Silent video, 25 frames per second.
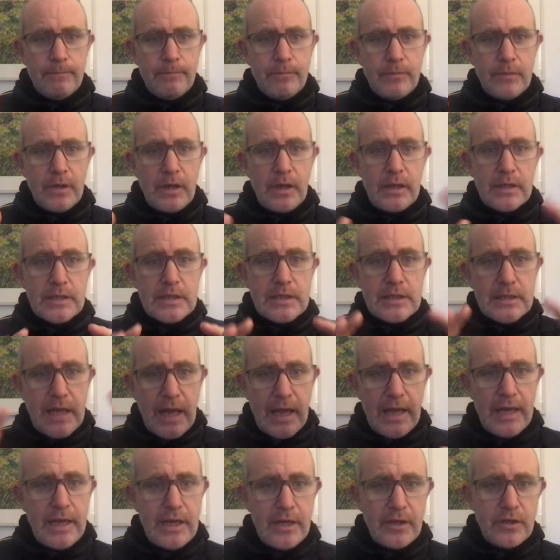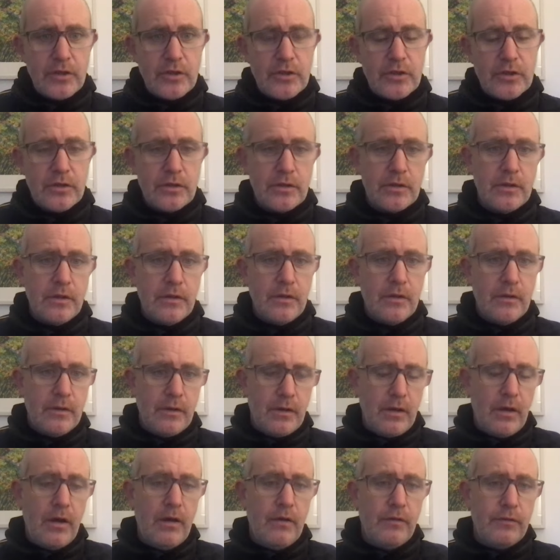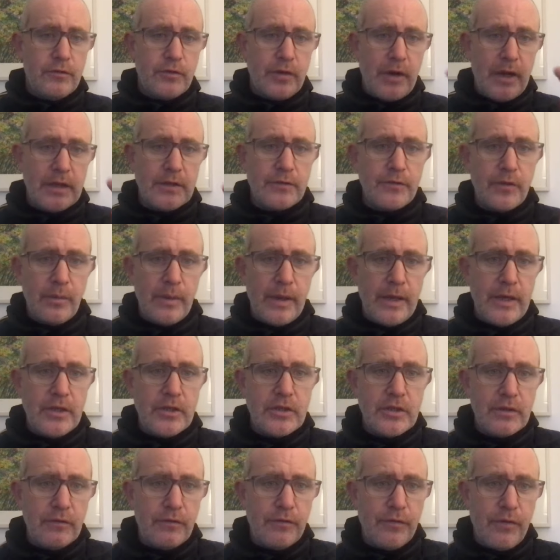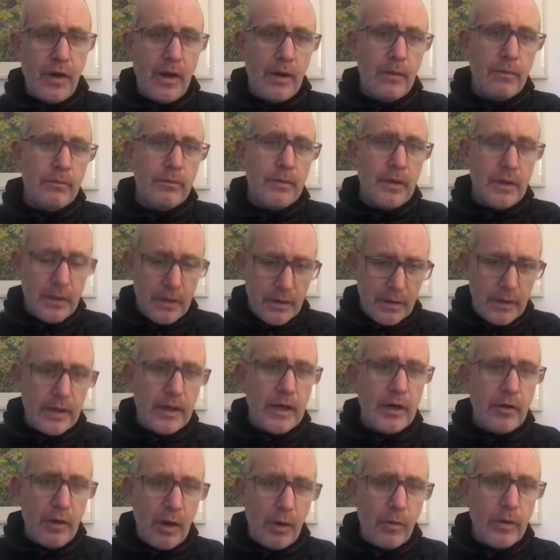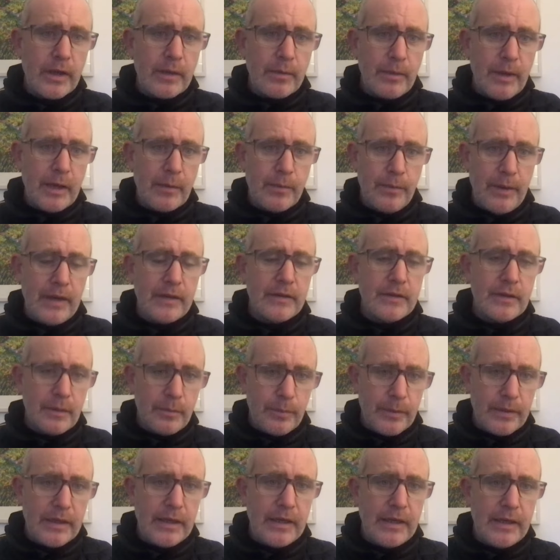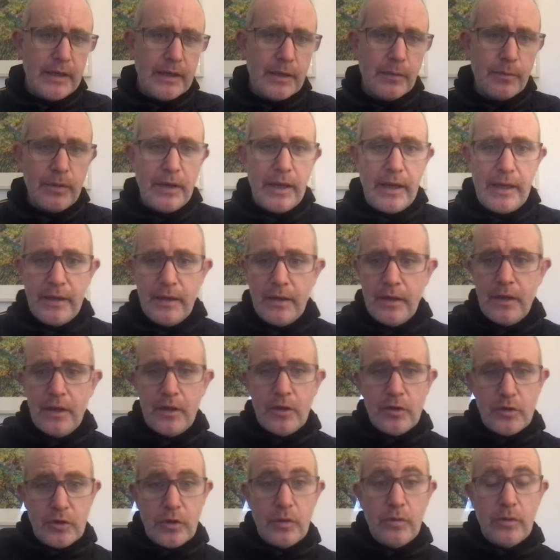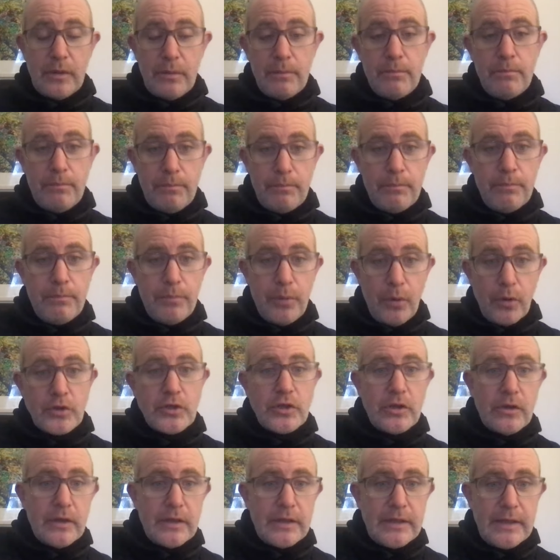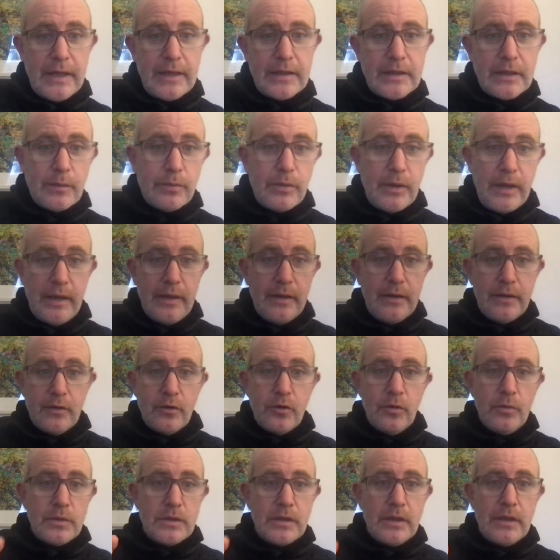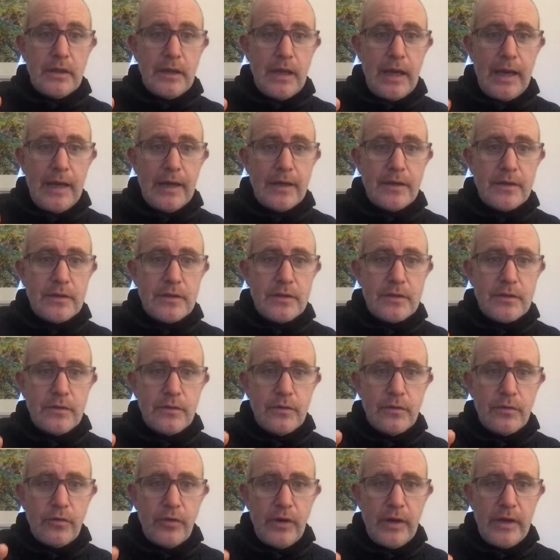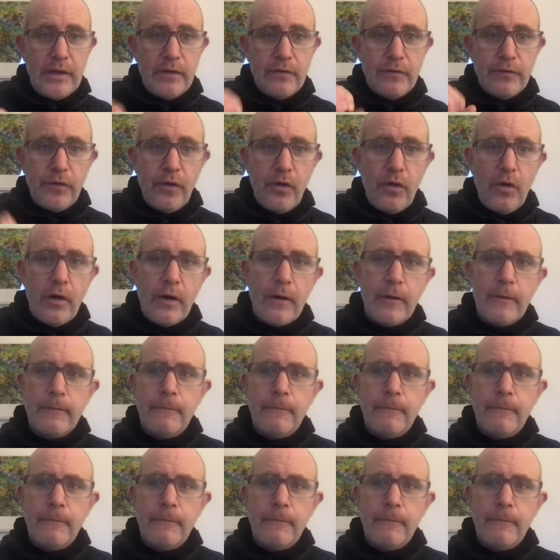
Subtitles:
kind of stage of transformation from heroic Macbeth at the beginning of the play to the butcher at the end of the play comes in Acts 3 and 4.